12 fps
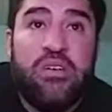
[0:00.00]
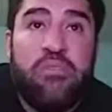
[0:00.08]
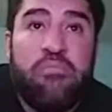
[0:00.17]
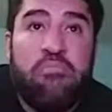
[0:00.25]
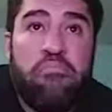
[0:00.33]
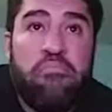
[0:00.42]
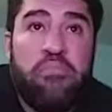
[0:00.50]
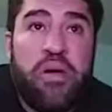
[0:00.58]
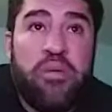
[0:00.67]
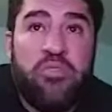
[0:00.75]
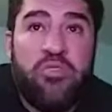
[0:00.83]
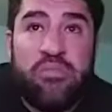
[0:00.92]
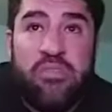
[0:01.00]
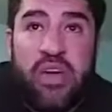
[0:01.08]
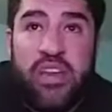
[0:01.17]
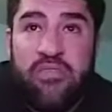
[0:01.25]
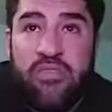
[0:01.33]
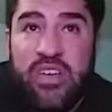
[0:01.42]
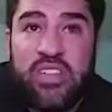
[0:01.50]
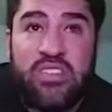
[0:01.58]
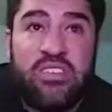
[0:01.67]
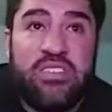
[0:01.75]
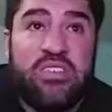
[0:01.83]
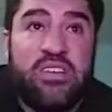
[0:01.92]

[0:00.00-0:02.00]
memory benefits.